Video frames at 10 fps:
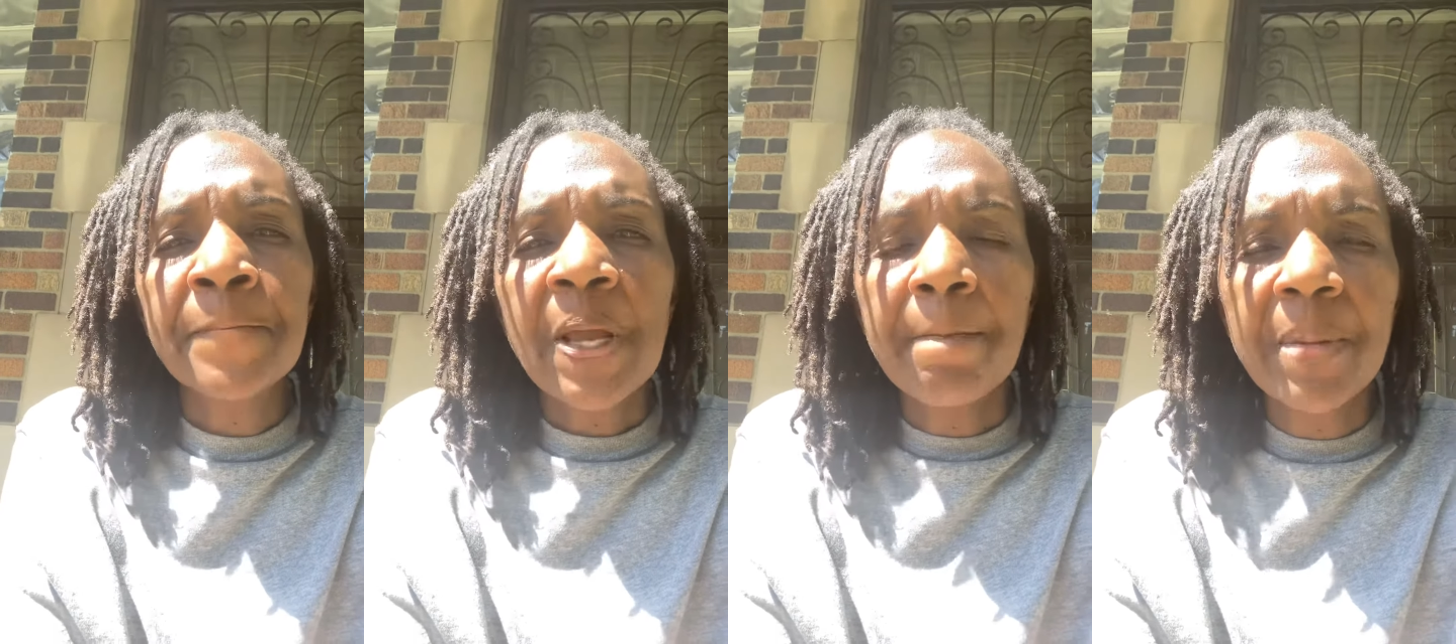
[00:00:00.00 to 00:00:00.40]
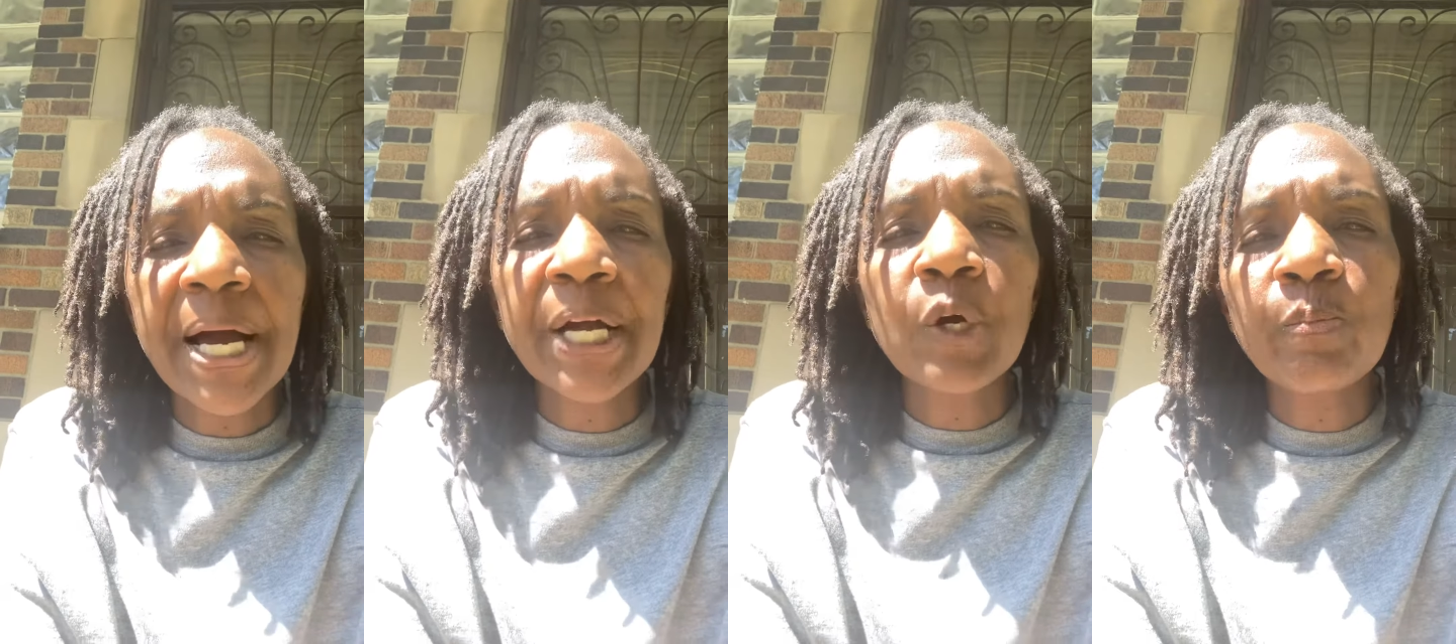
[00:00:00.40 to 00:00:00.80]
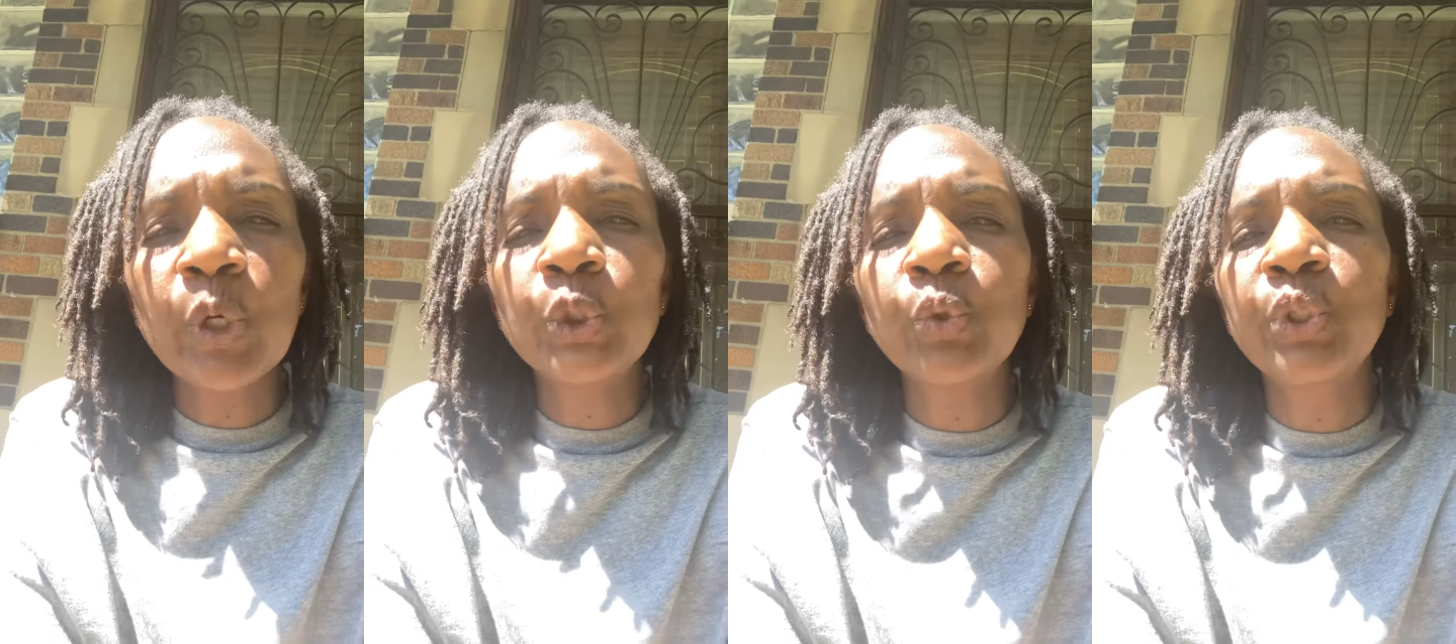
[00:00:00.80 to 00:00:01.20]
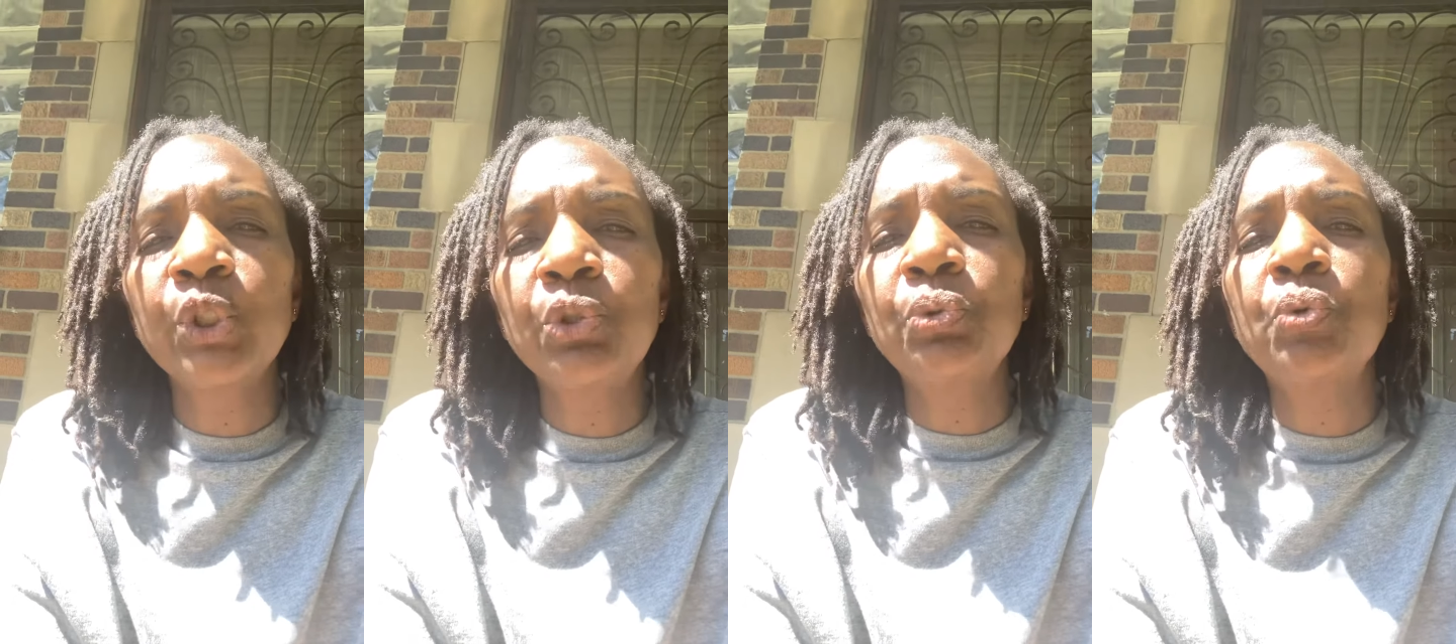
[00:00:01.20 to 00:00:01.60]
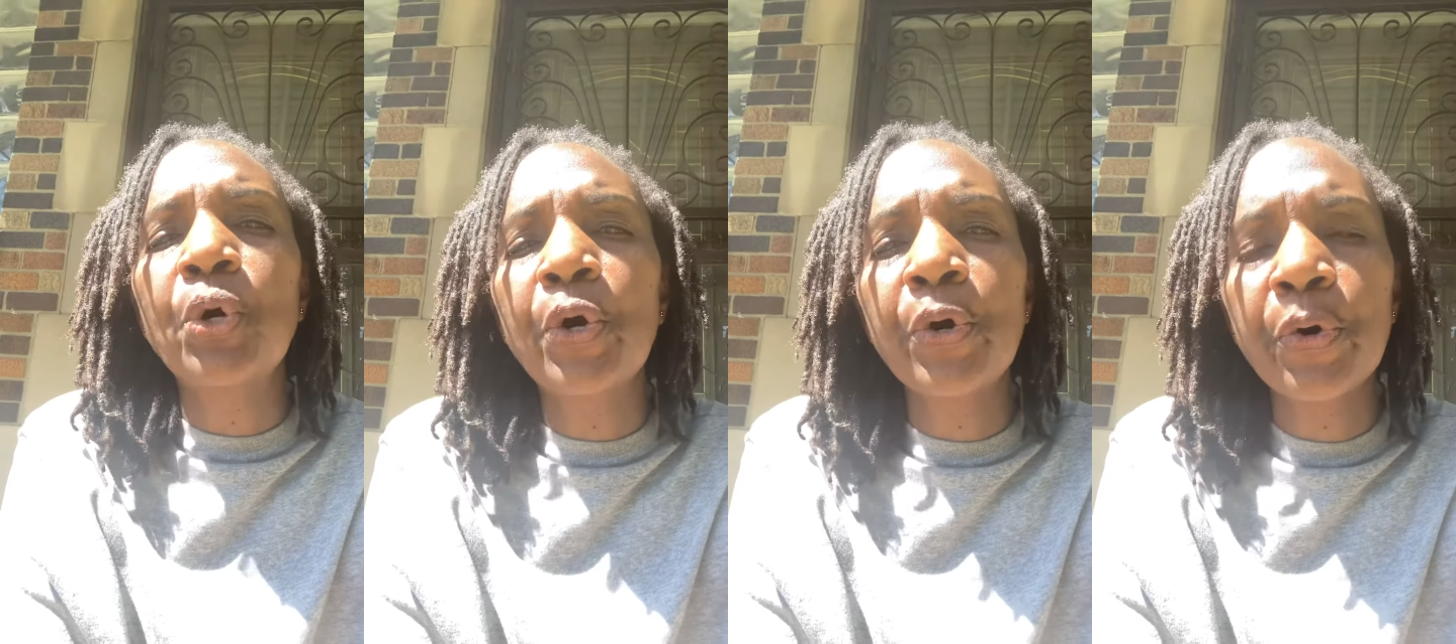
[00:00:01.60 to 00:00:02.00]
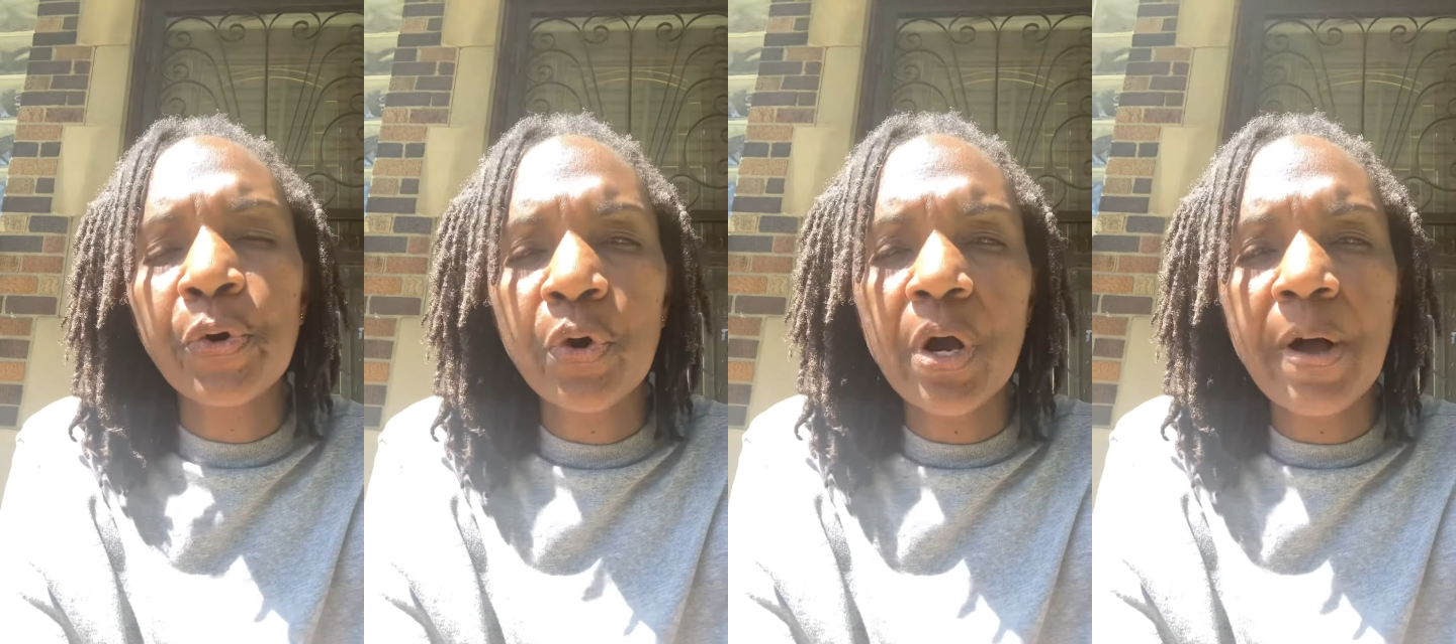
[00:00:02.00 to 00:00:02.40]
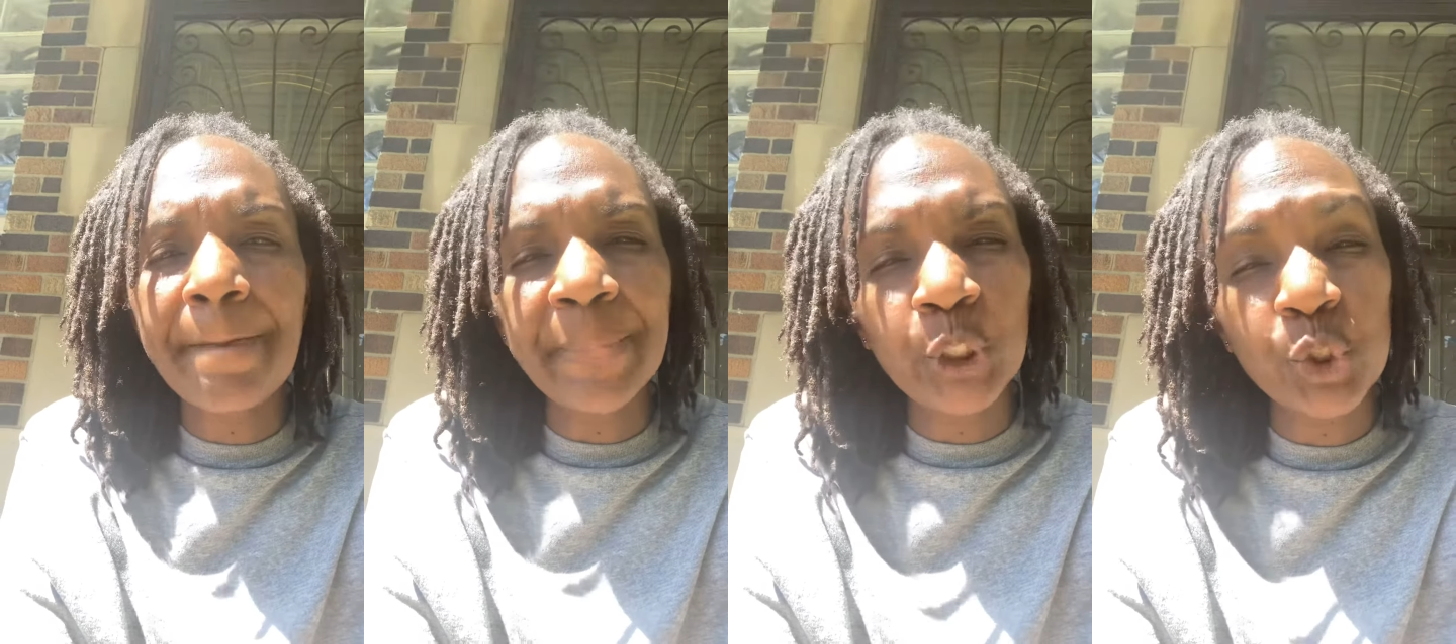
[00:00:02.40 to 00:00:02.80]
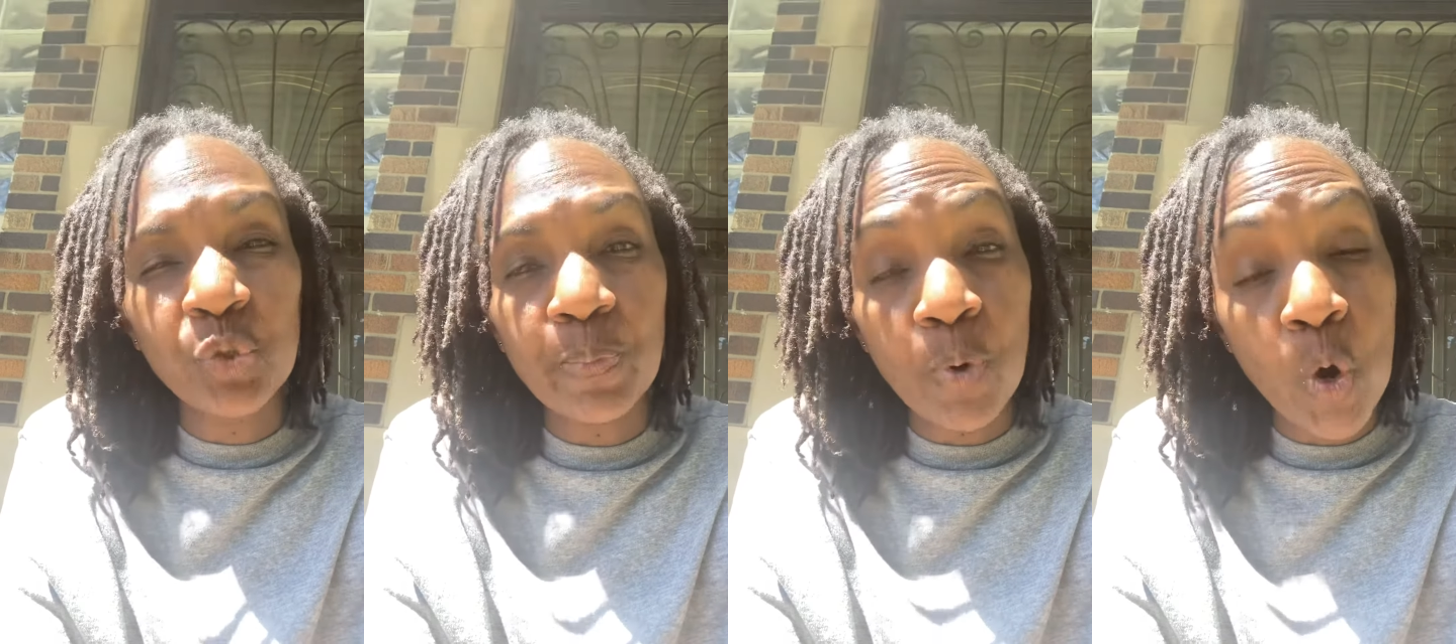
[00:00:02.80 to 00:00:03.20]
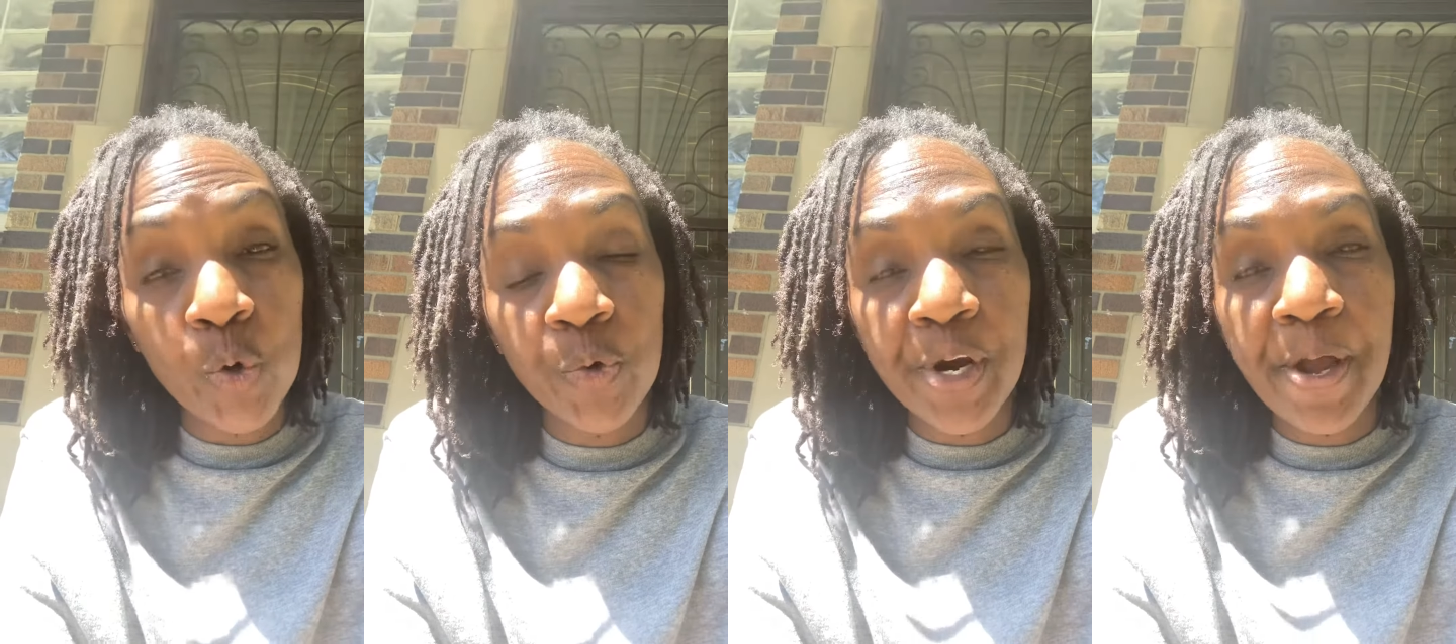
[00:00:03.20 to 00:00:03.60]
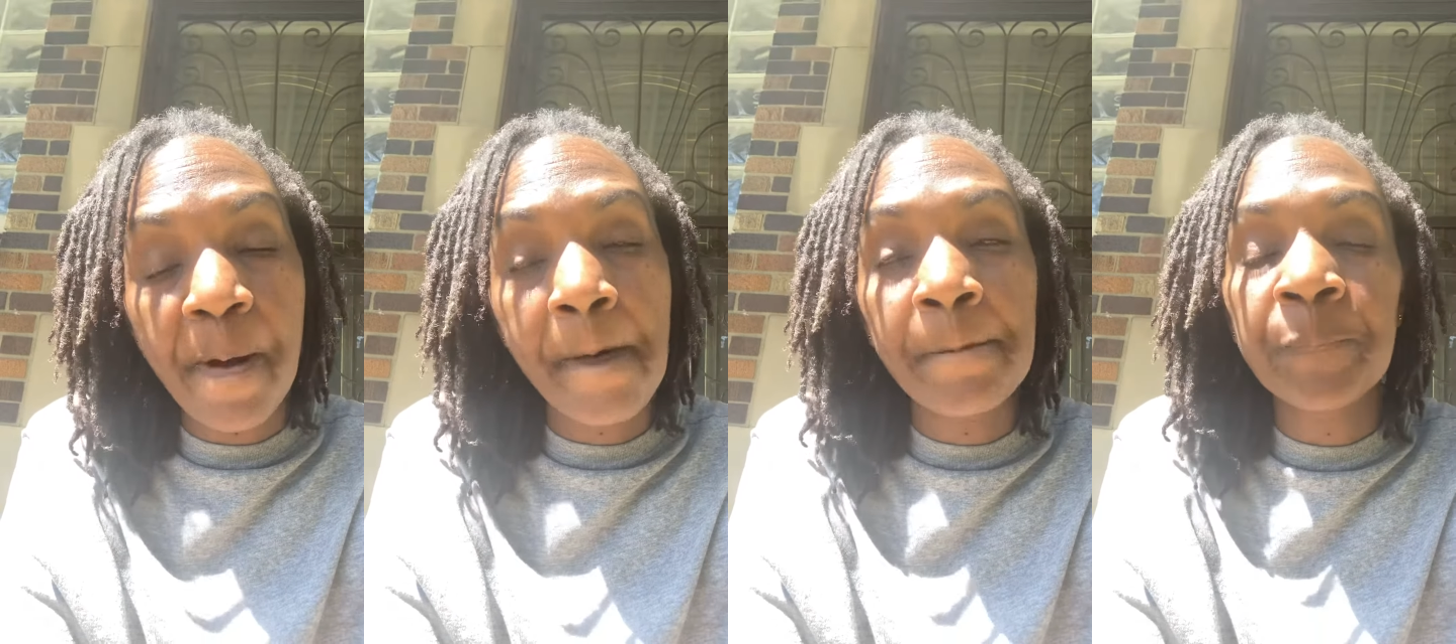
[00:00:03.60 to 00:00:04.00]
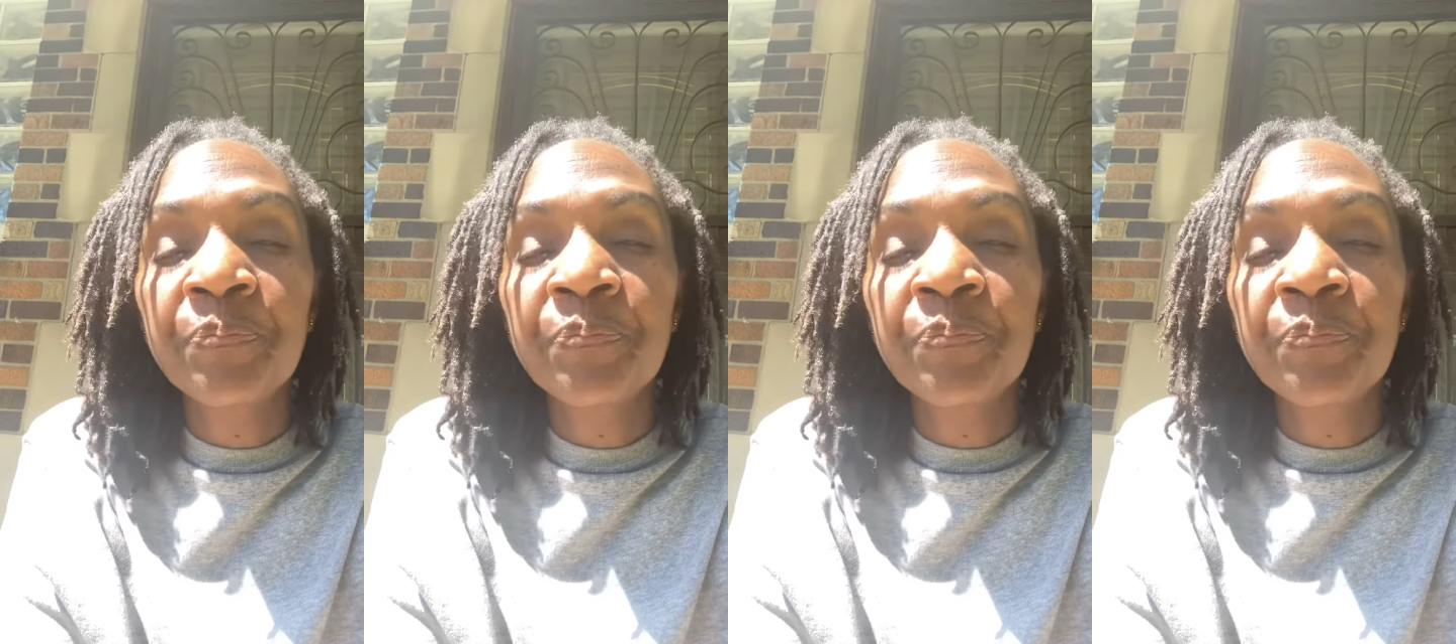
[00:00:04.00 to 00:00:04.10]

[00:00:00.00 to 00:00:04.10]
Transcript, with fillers: my commercial into her uh, ministry program.